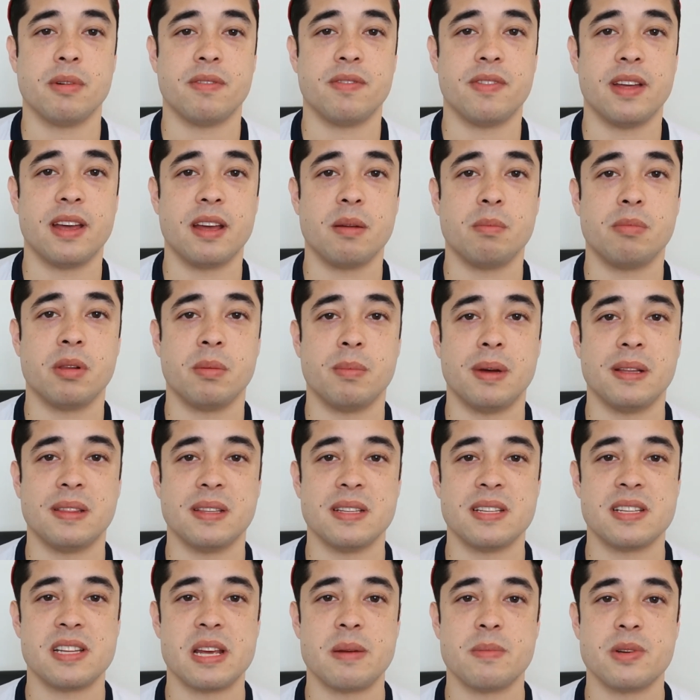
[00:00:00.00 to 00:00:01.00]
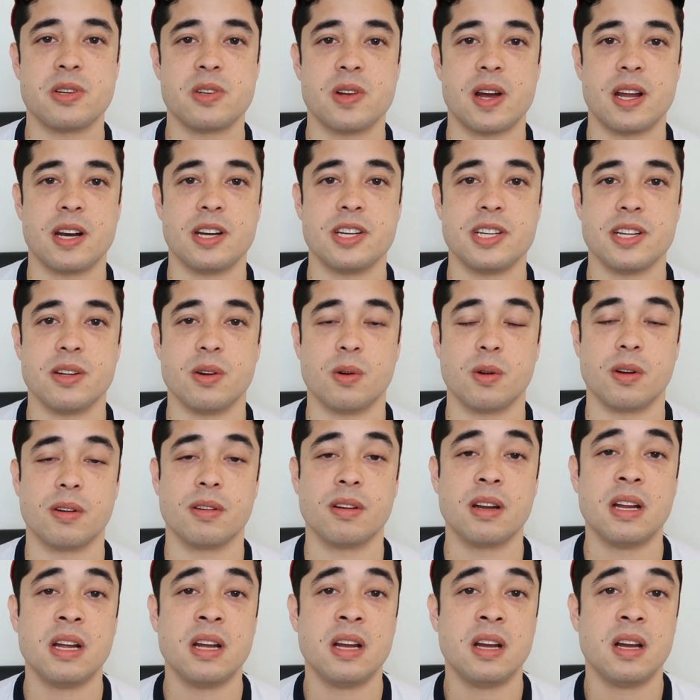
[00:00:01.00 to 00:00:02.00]
if they implement the same strategy,
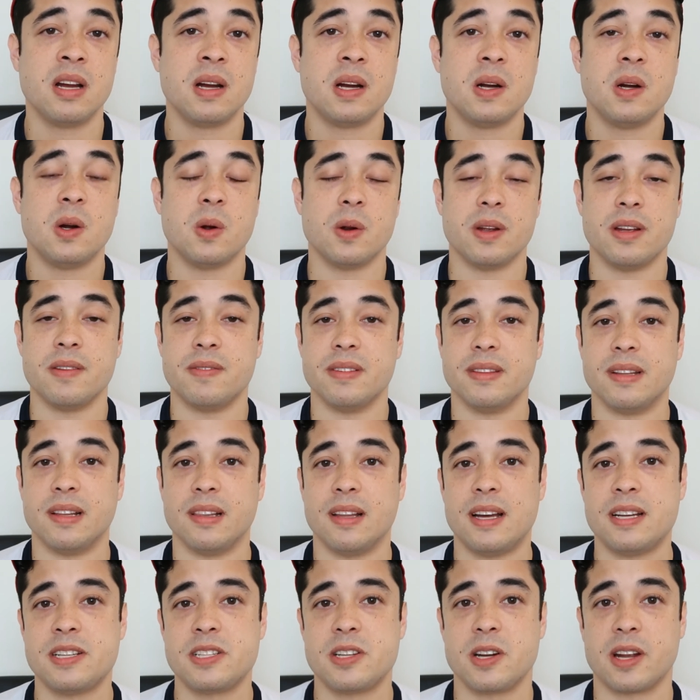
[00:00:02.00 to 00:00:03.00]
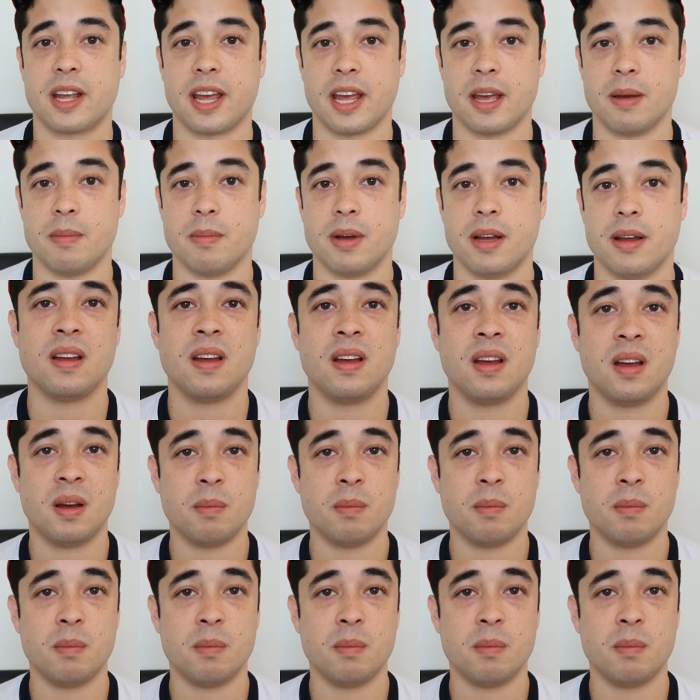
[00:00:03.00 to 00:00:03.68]
or even the Leicester game.